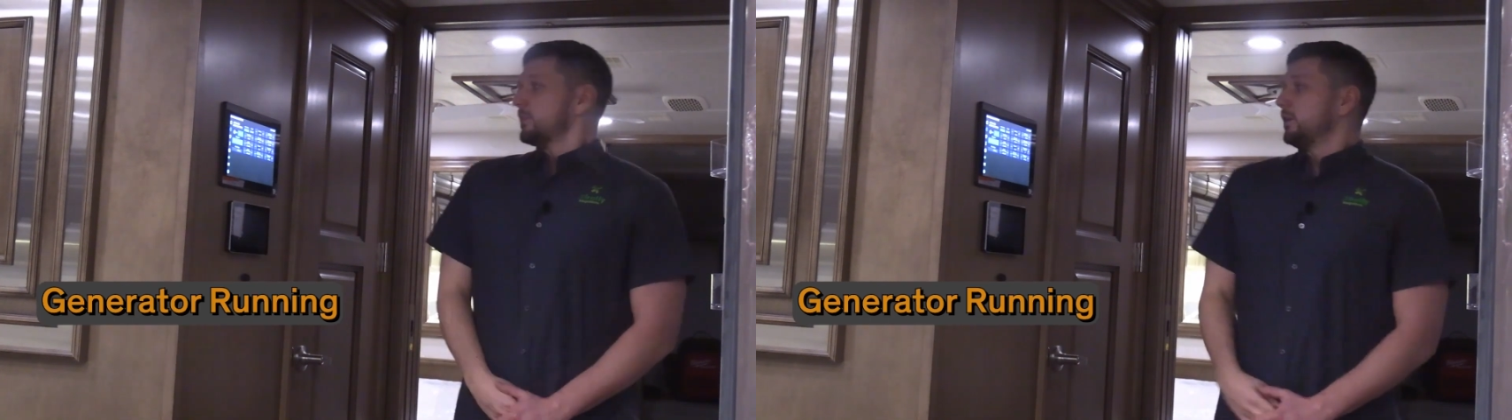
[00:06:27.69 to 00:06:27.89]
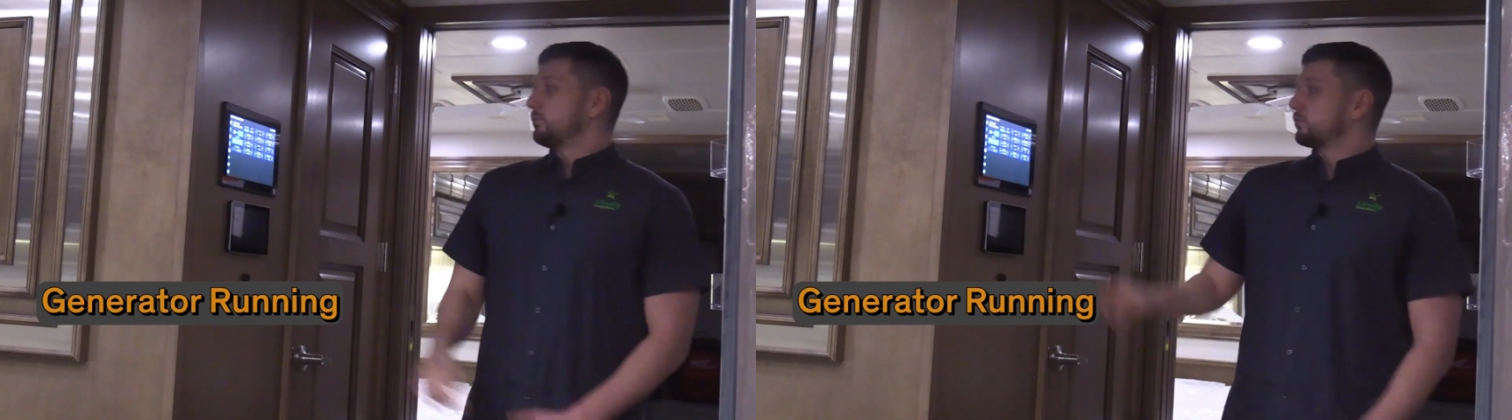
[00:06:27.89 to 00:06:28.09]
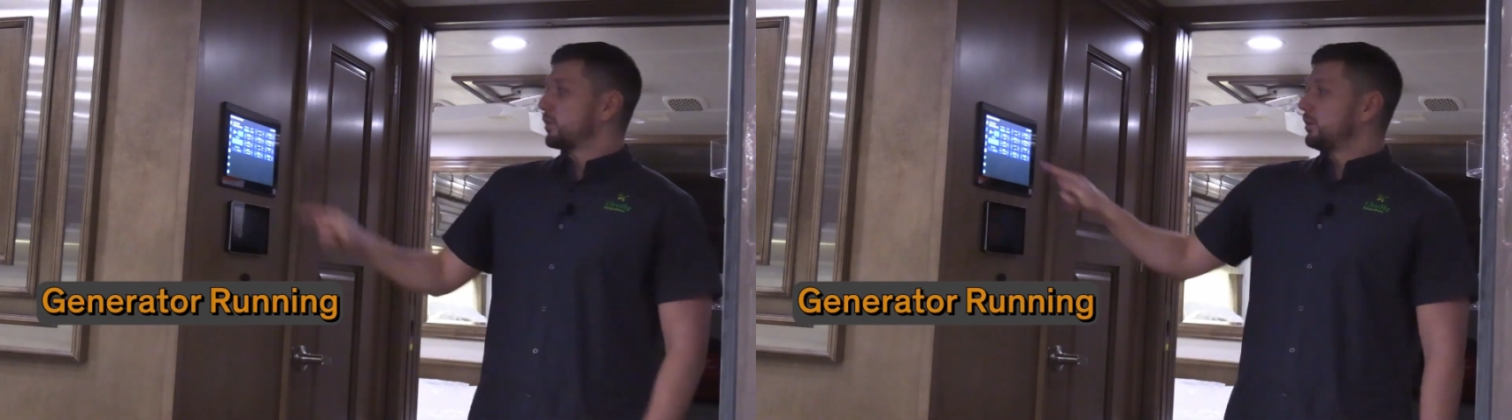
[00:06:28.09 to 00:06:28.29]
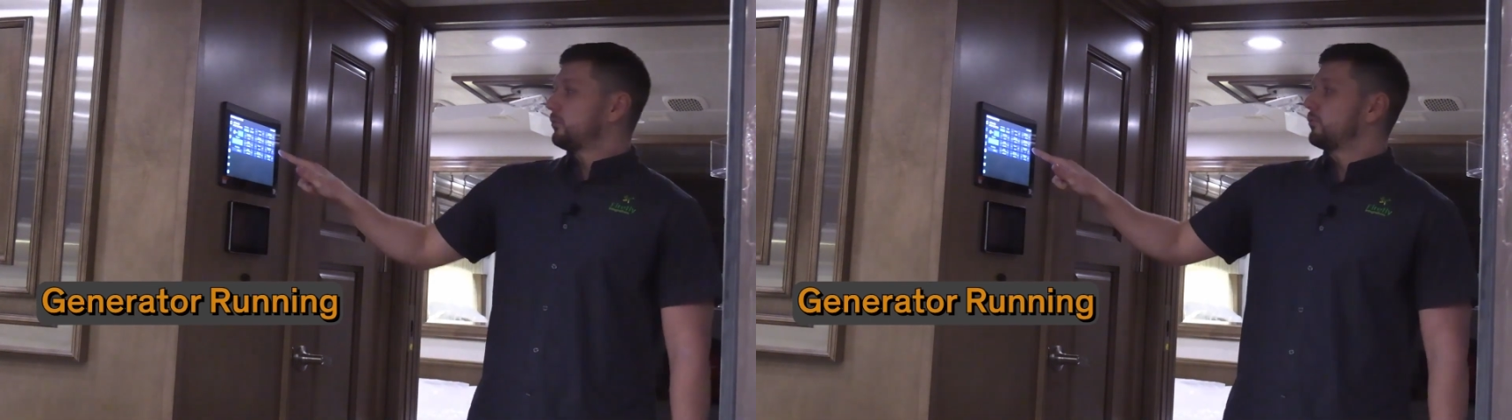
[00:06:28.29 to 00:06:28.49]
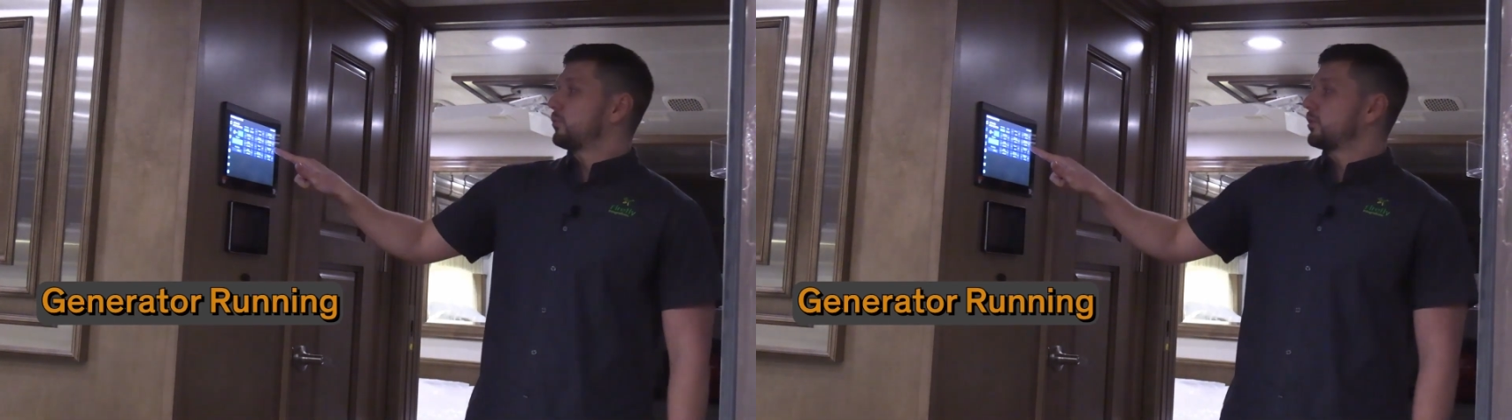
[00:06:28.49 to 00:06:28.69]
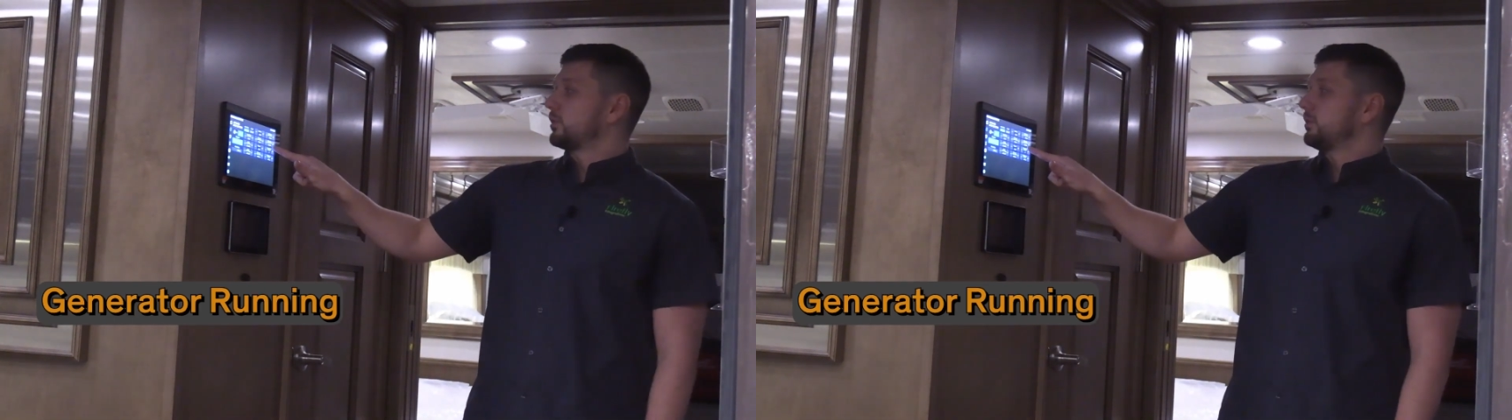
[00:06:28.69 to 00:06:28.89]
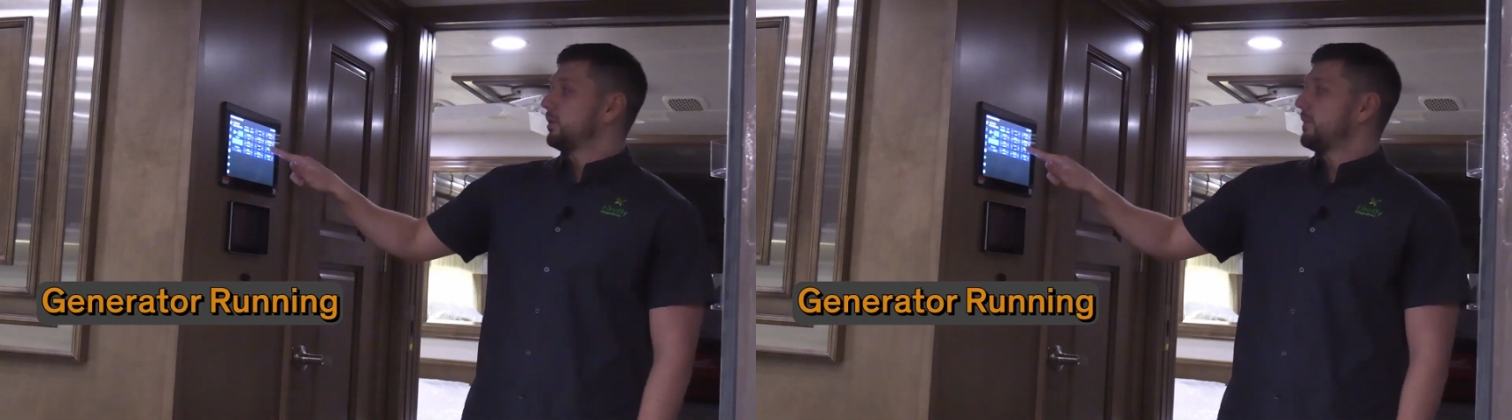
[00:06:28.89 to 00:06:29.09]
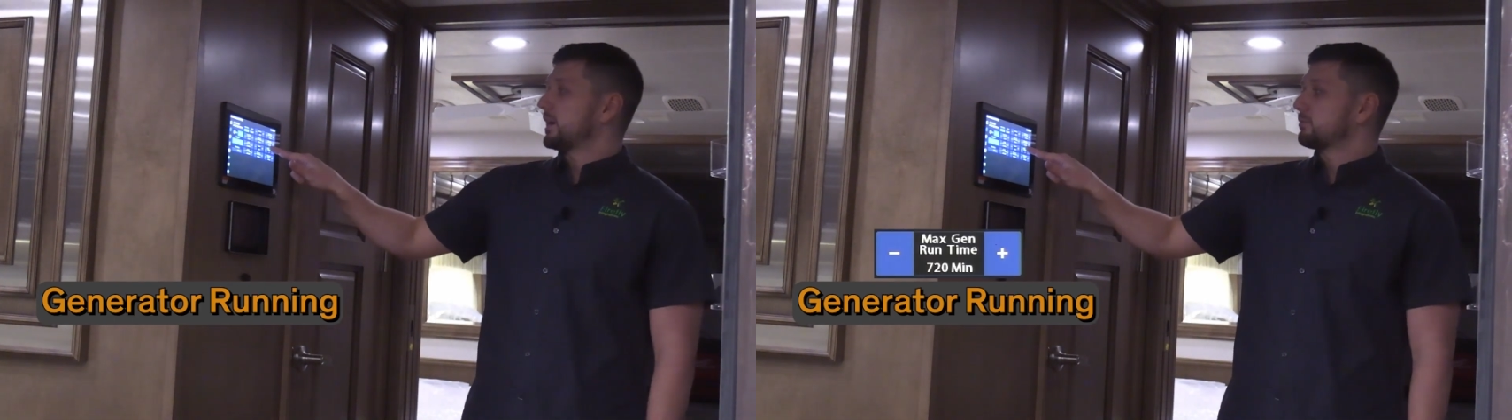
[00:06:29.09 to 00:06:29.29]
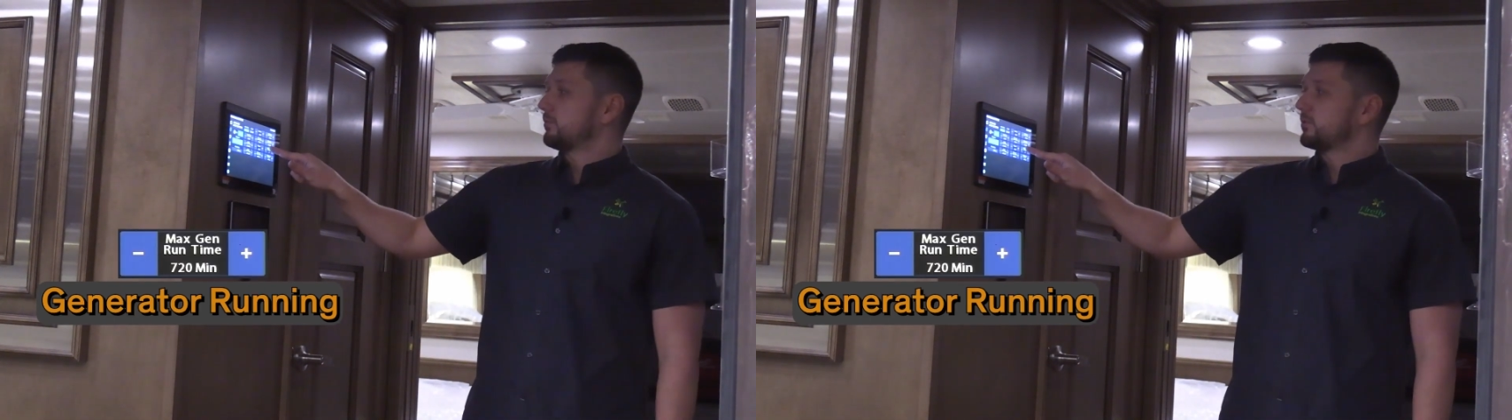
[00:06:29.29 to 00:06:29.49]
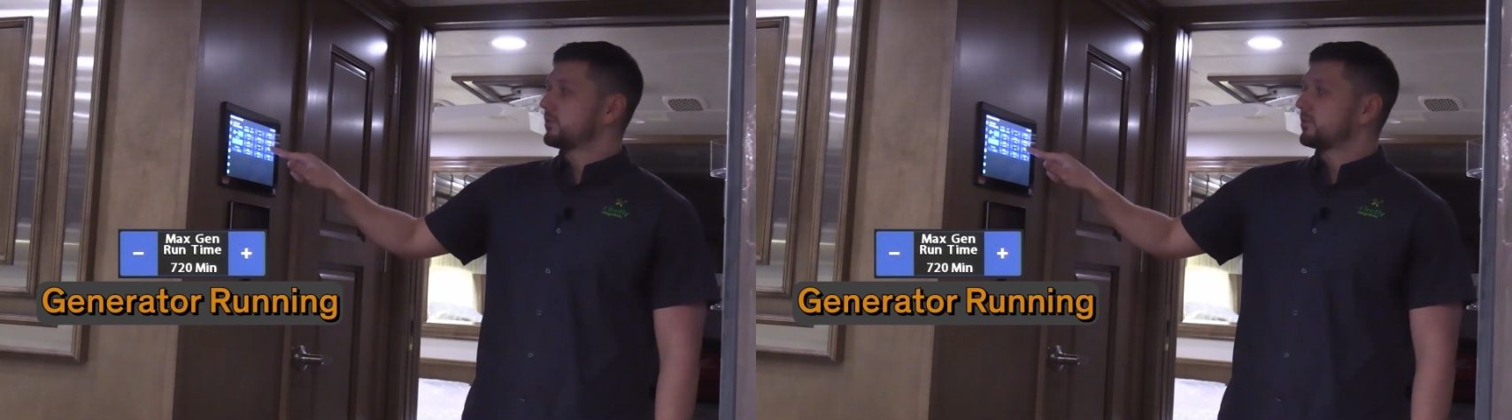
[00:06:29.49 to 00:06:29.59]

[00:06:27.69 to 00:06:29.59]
It would run for a maximum of